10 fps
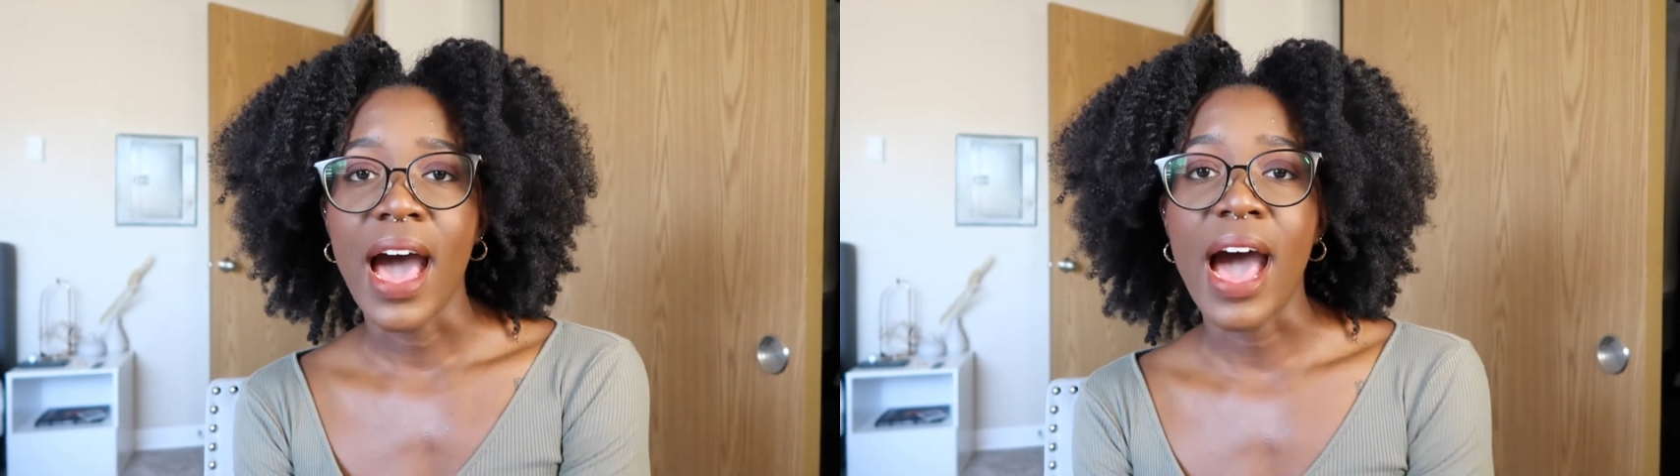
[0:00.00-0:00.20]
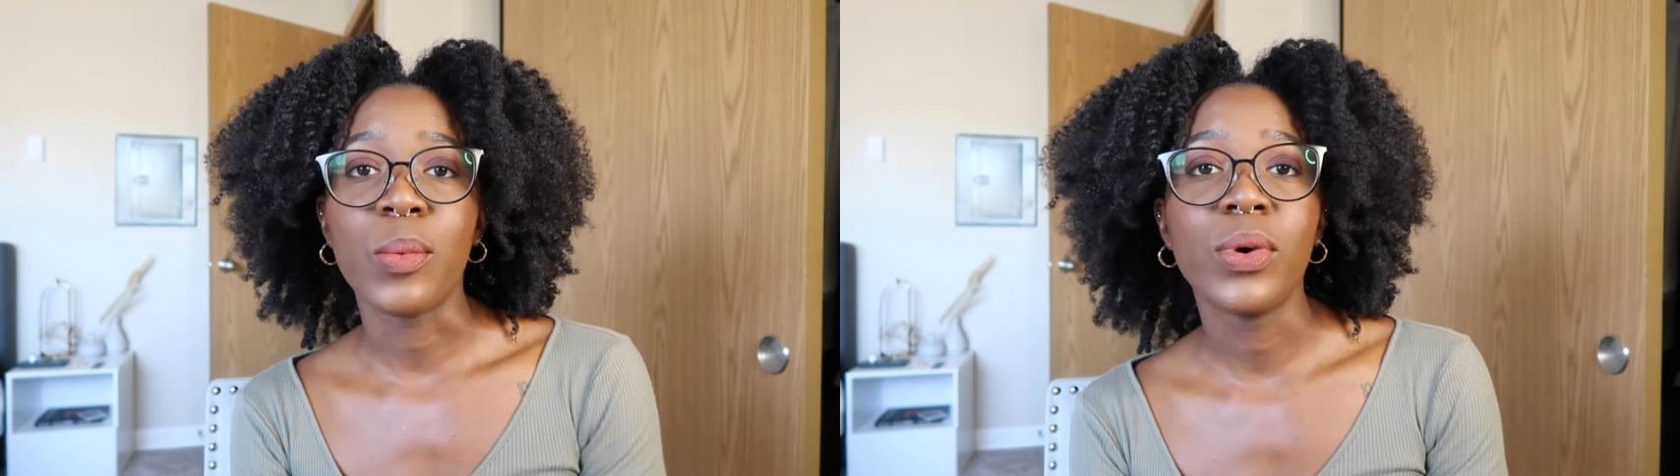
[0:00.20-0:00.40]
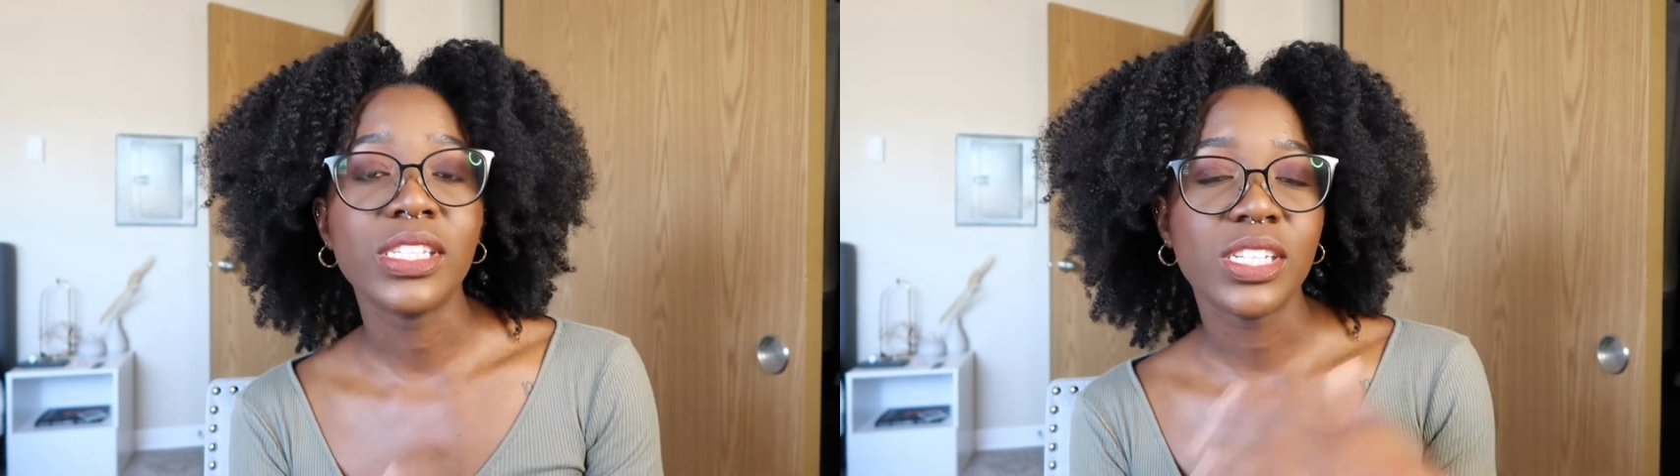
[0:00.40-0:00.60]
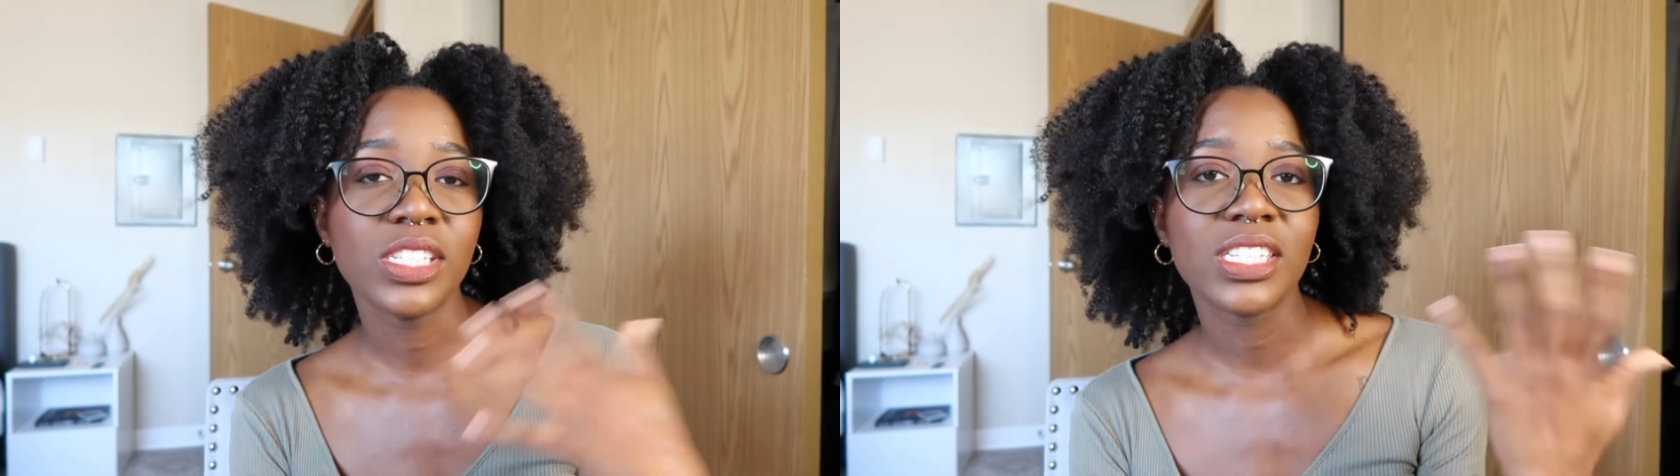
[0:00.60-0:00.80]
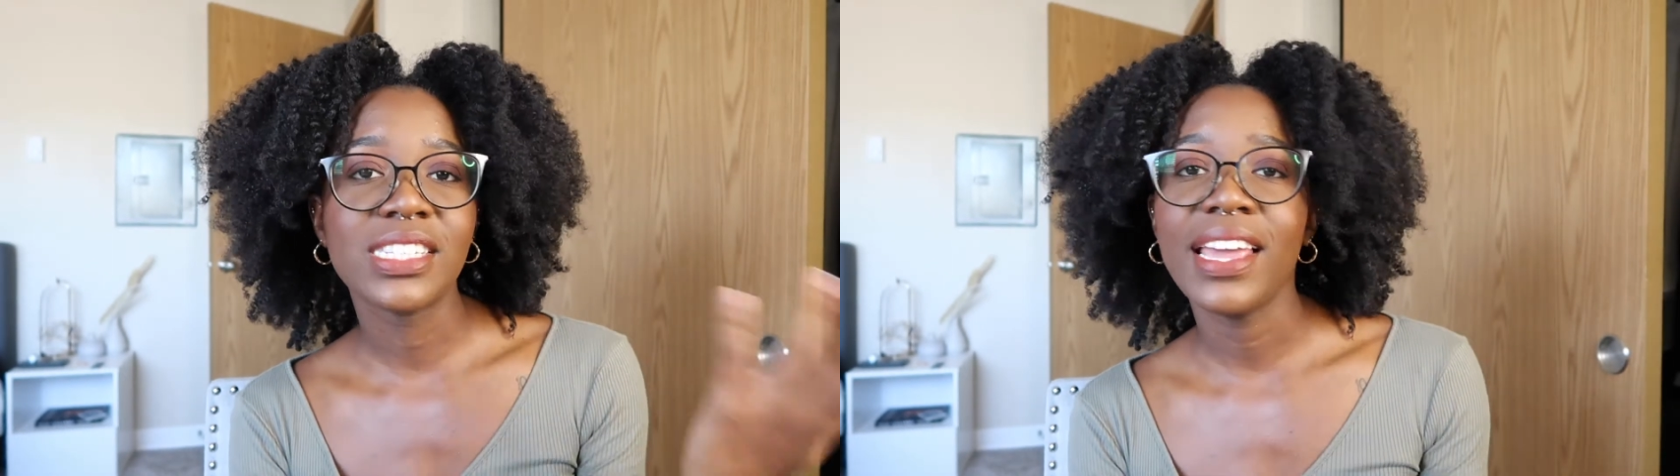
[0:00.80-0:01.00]
i want to
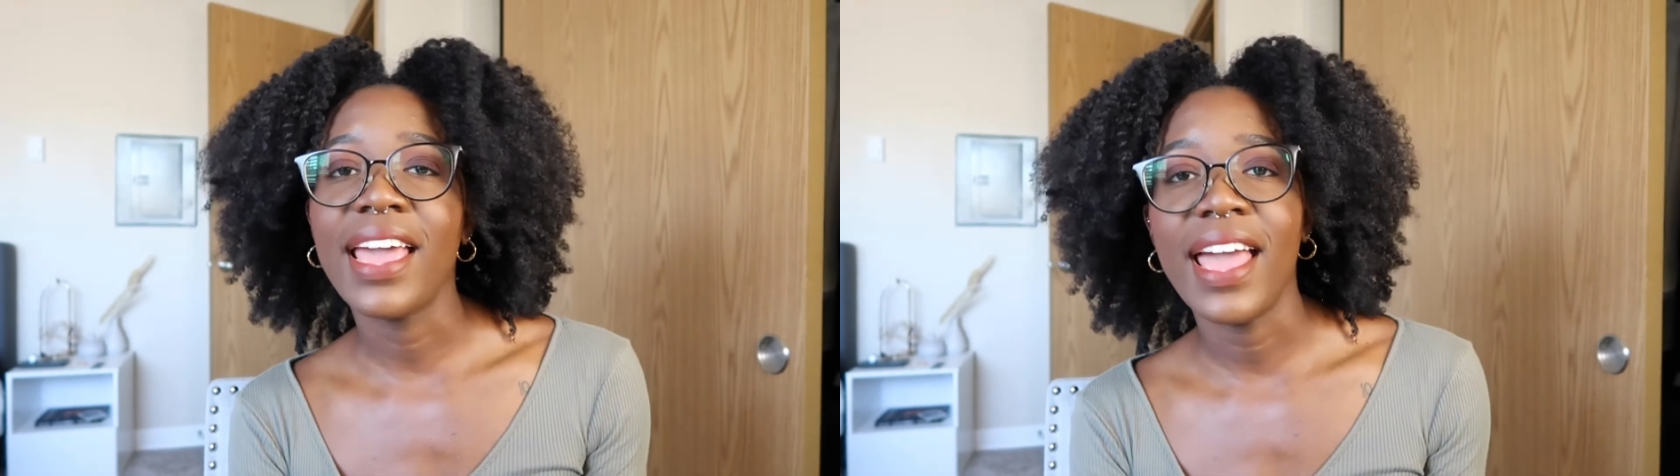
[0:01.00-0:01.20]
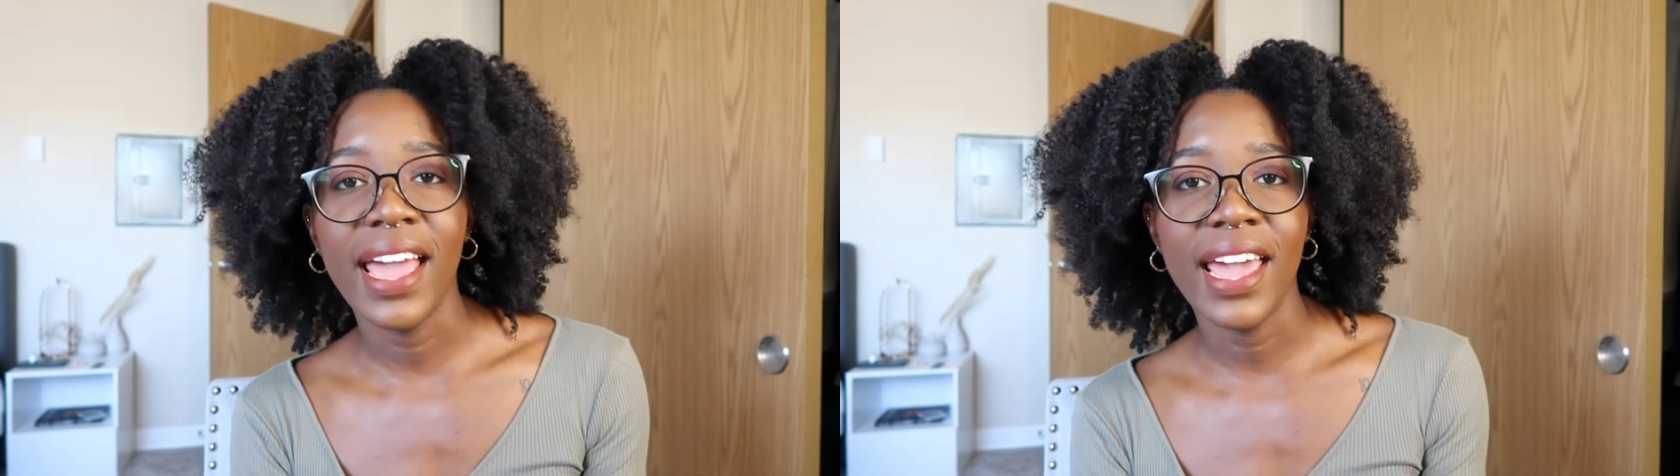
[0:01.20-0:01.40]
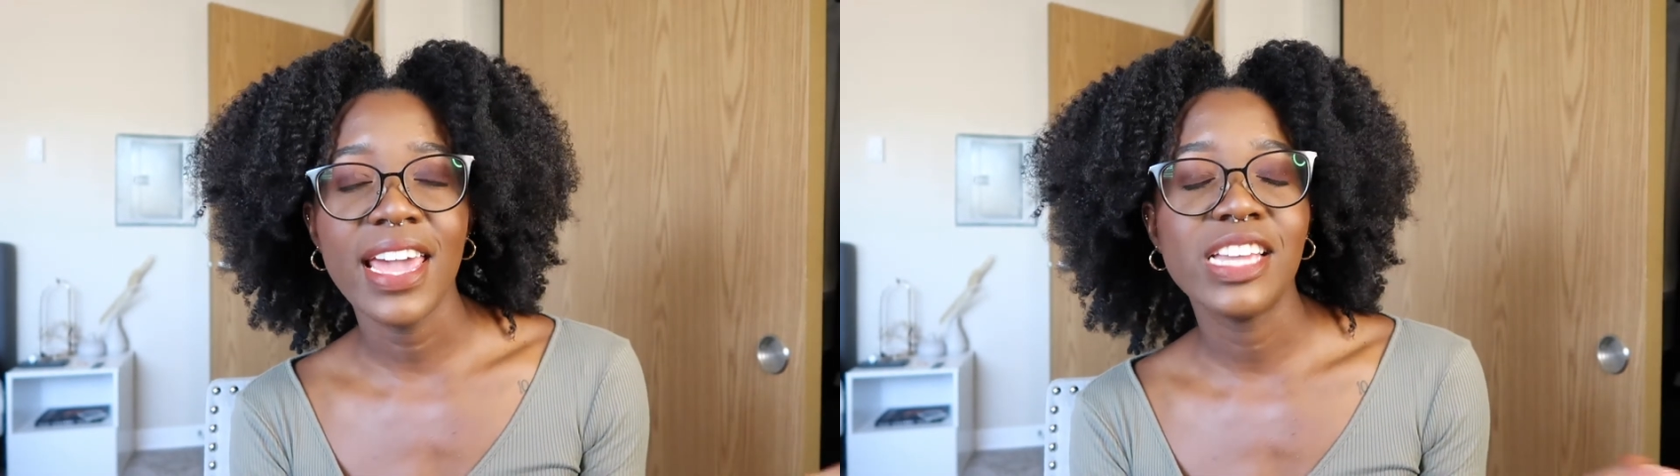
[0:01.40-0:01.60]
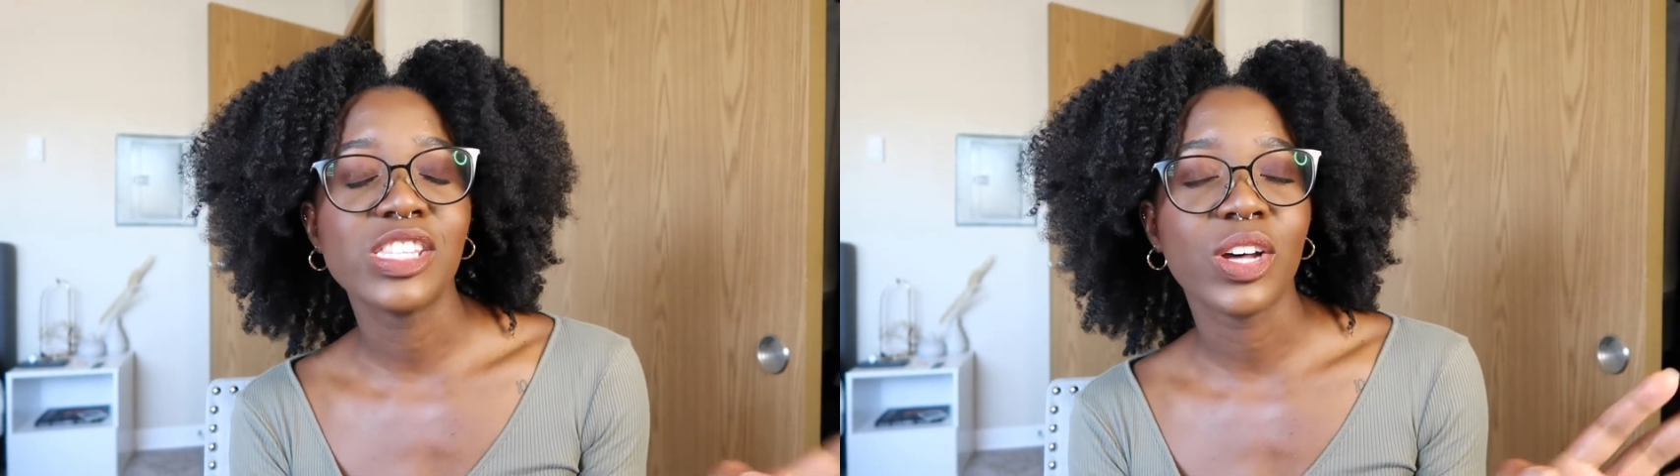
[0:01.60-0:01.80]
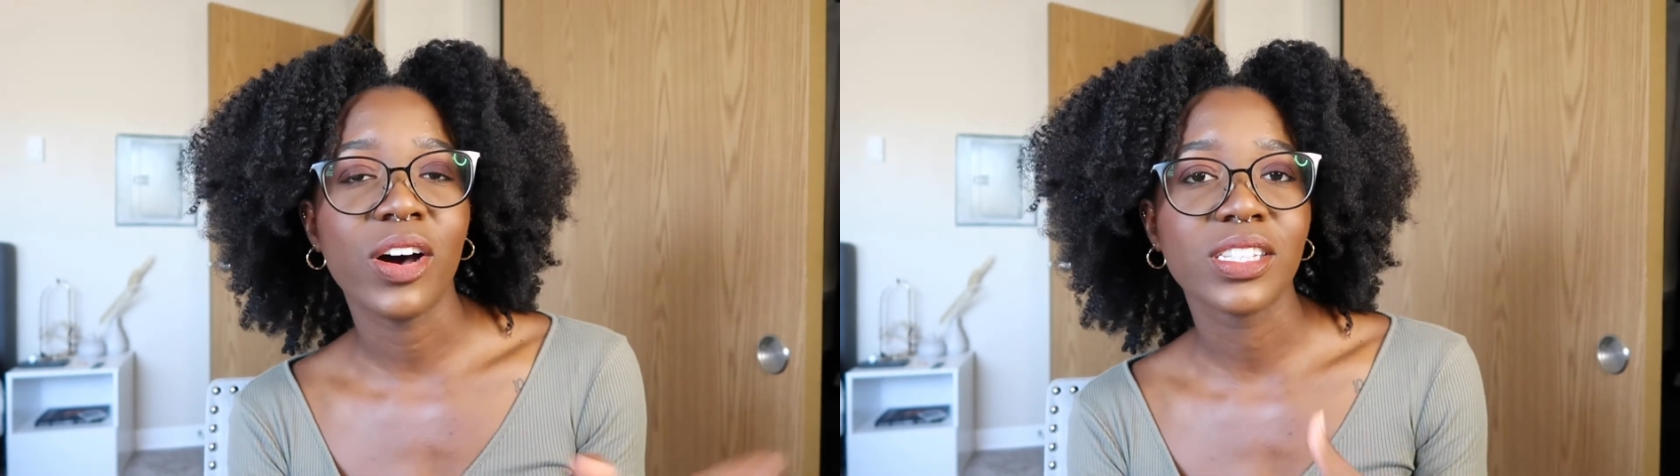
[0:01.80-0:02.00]
just say hey and
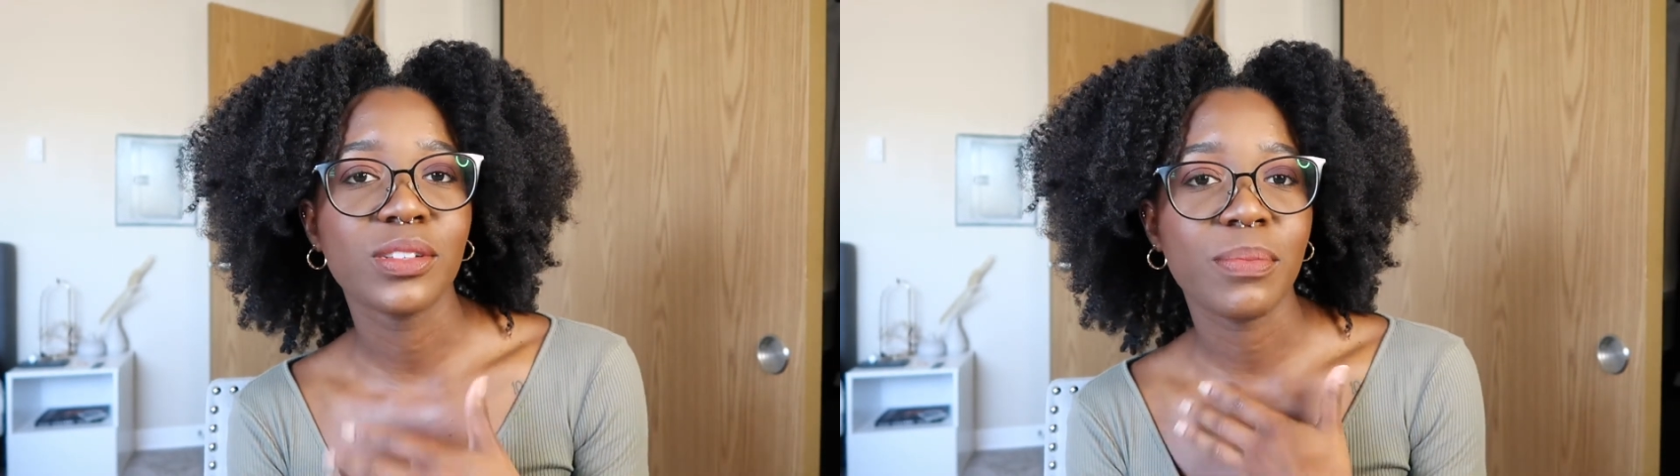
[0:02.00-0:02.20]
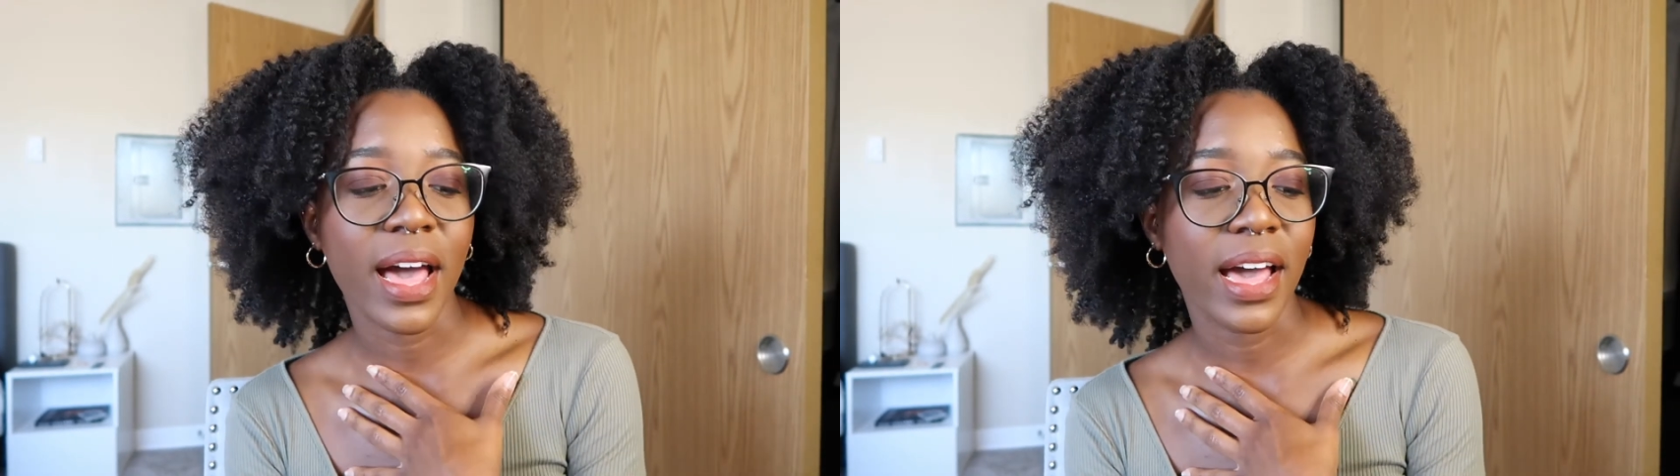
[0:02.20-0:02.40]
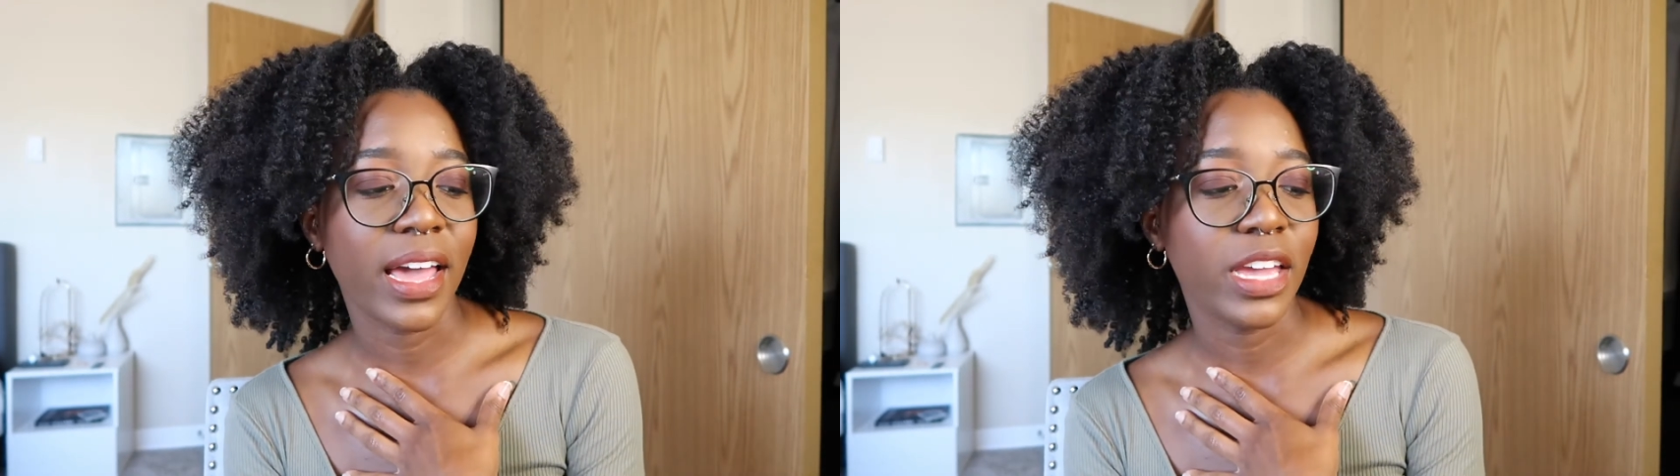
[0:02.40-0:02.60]
talk to my